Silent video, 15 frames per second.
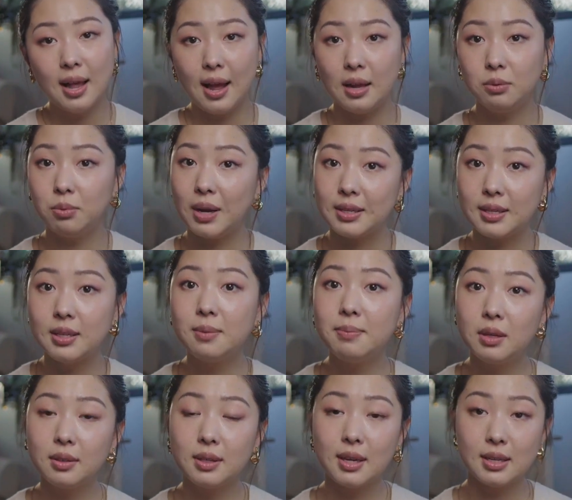And once the
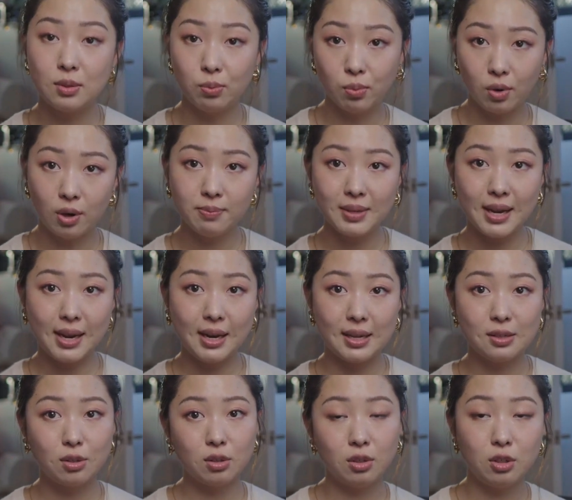milk is warmed, it
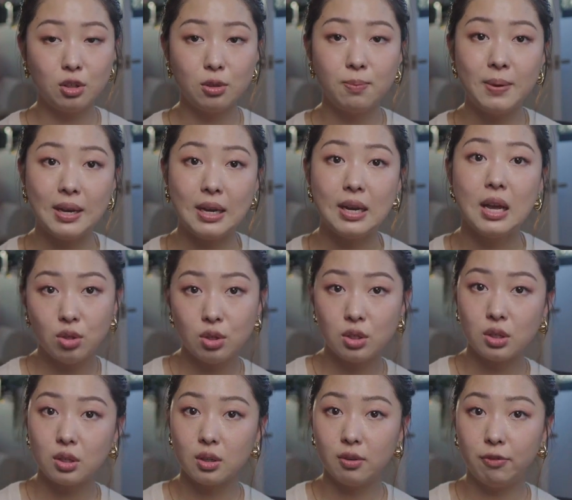is good to be
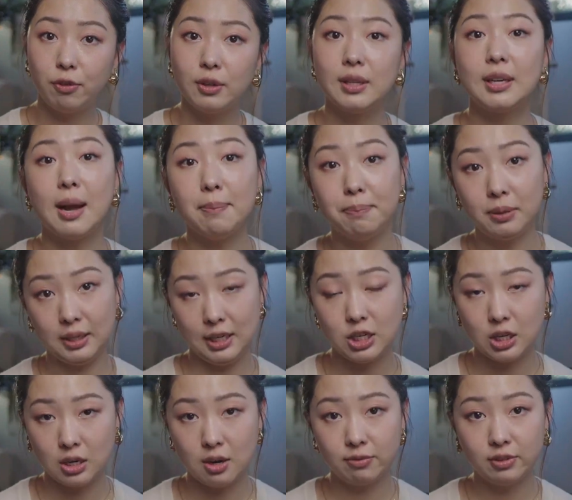used for the
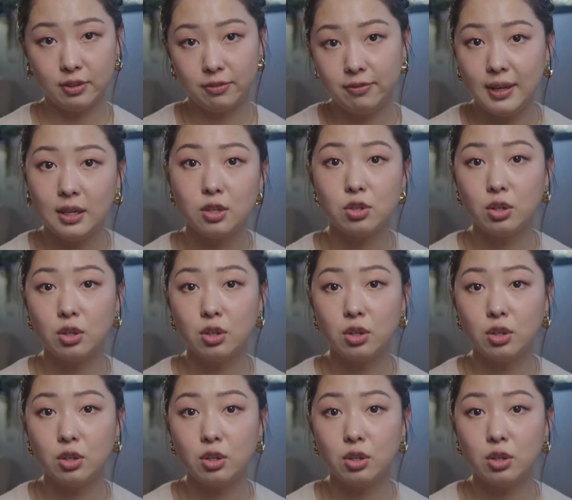completion of the feed,